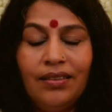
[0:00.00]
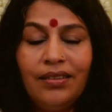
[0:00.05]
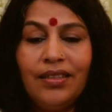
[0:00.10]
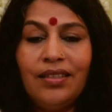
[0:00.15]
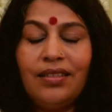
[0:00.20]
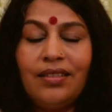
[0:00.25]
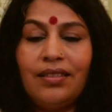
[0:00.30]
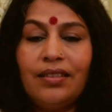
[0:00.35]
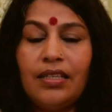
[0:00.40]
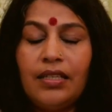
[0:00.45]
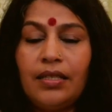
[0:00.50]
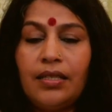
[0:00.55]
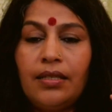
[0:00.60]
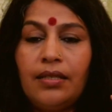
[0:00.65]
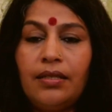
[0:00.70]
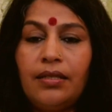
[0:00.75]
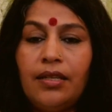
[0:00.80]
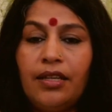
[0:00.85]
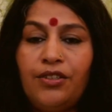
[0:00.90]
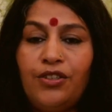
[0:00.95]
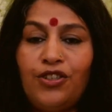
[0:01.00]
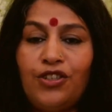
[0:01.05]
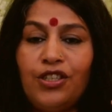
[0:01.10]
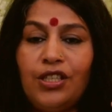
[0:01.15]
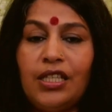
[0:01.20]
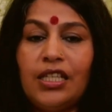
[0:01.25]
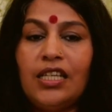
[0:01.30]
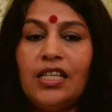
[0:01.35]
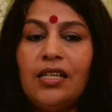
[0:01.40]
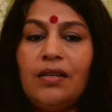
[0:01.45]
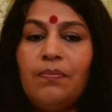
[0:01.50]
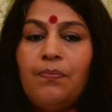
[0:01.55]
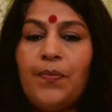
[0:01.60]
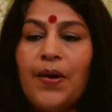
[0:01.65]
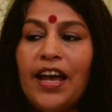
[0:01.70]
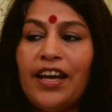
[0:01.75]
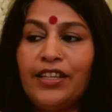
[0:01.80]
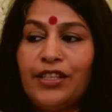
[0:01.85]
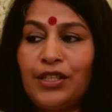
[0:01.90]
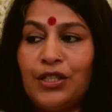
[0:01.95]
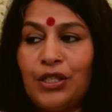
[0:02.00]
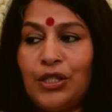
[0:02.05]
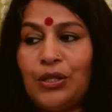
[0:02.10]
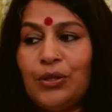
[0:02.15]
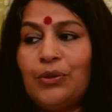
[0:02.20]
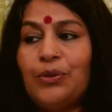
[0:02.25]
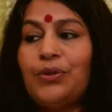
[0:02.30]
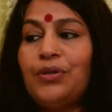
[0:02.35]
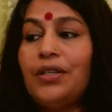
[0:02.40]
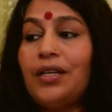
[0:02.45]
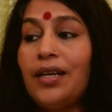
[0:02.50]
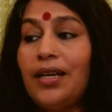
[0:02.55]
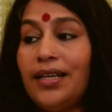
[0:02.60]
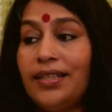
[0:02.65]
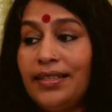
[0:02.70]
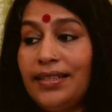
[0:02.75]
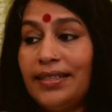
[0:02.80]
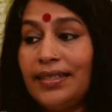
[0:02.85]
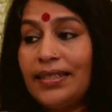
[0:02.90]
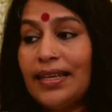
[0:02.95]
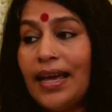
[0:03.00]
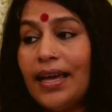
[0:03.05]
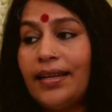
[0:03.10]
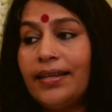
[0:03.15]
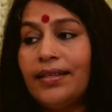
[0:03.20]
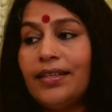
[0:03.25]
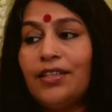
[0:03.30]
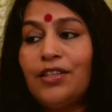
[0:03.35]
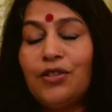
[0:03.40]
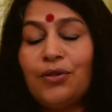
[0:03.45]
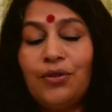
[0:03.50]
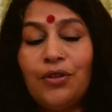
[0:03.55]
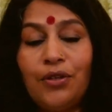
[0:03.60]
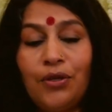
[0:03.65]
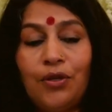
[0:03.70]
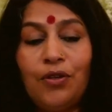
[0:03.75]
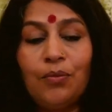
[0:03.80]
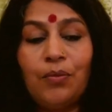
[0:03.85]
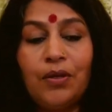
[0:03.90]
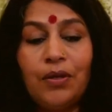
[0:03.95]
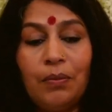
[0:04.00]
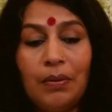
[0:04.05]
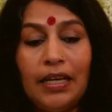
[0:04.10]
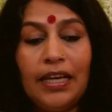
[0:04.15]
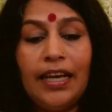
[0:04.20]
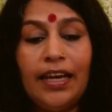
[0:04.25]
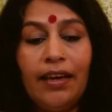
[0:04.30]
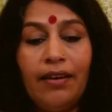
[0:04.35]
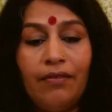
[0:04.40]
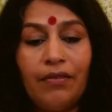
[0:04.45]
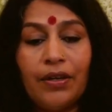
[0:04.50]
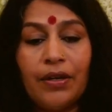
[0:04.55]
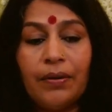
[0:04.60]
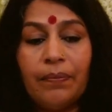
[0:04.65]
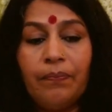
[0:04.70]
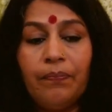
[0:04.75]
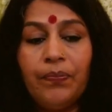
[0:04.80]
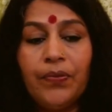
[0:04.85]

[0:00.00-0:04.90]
This is such deep, astute insight into the human behavior.